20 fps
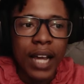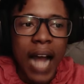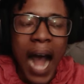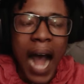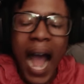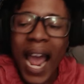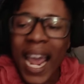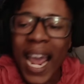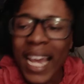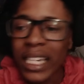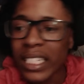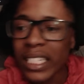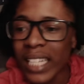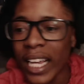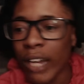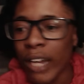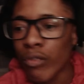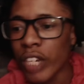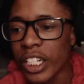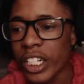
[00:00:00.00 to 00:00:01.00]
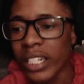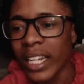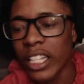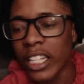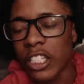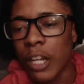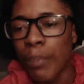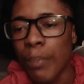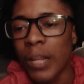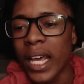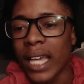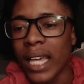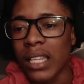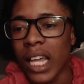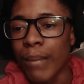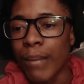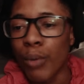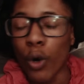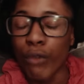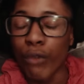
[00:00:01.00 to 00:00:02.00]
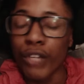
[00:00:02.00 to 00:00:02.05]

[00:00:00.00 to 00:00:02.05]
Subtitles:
I hate seeing rich niggas complain. Like, bro,